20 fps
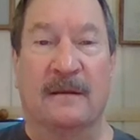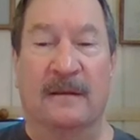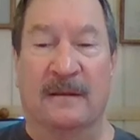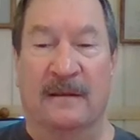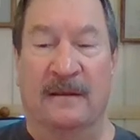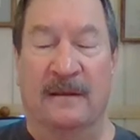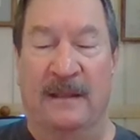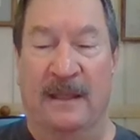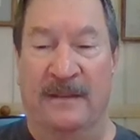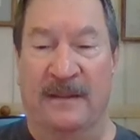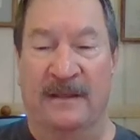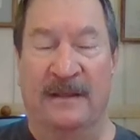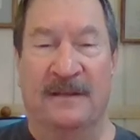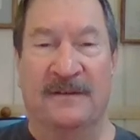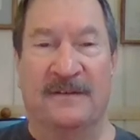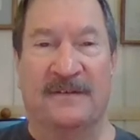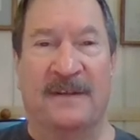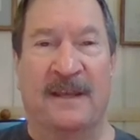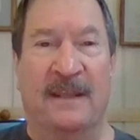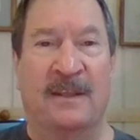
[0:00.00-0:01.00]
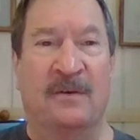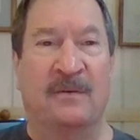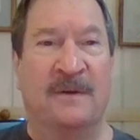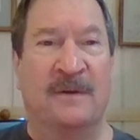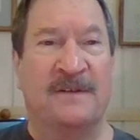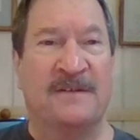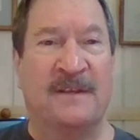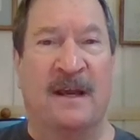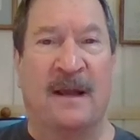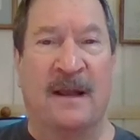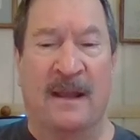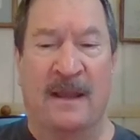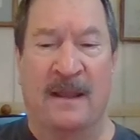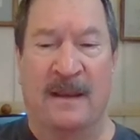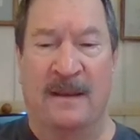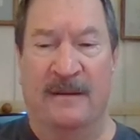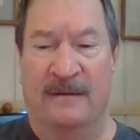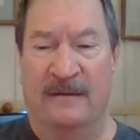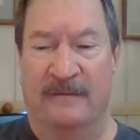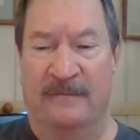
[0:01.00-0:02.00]
Nothing to set you aside.
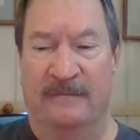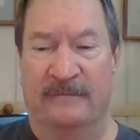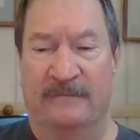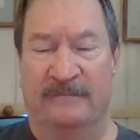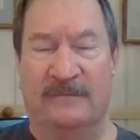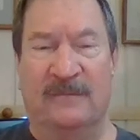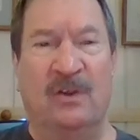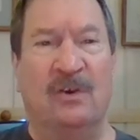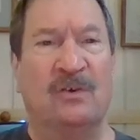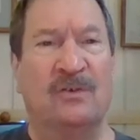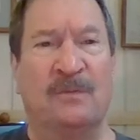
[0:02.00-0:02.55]
No